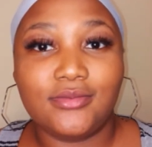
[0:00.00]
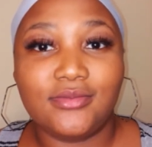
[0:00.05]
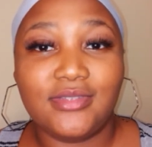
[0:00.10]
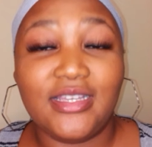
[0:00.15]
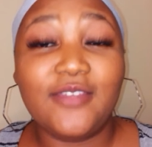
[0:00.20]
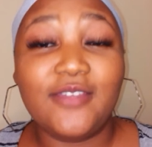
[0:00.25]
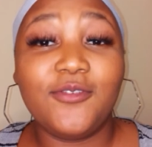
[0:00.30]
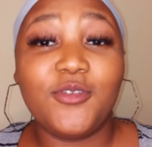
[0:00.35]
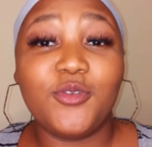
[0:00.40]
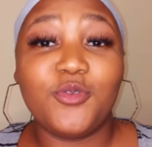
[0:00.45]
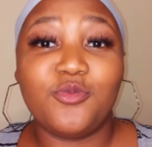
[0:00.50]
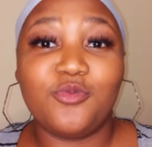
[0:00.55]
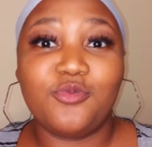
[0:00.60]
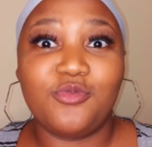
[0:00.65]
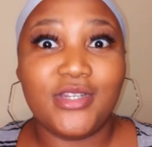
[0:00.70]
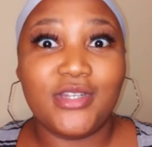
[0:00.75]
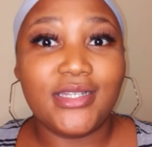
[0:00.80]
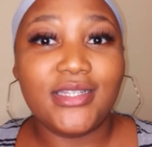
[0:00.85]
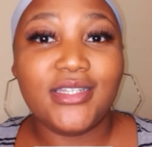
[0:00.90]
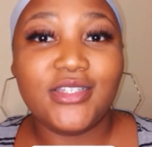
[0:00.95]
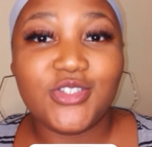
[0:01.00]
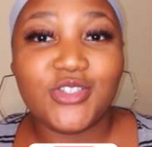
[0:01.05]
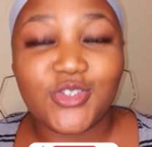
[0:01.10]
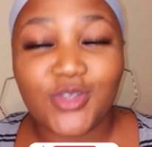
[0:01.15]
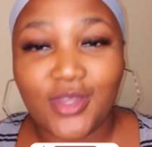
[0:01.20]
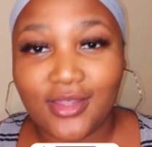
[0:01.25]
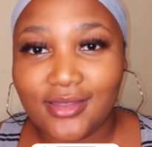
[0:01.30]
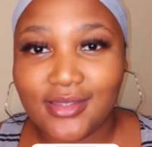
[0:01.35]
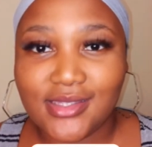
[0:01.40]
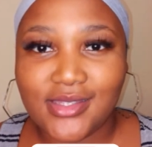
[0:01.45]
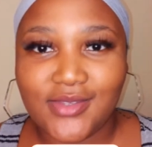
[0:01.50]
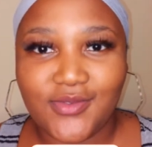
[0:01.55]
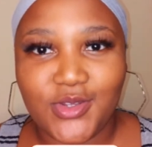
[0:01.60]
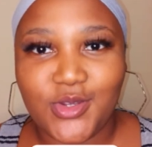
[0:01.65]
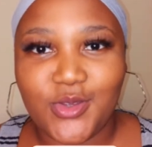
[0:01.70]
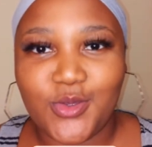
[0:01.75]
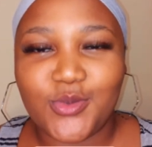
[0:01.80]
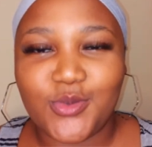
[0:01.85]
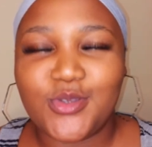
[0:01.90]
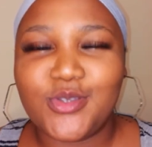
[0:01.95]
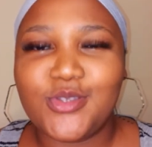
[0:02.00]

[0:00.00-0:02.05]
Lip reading: If you really enjoyed this video,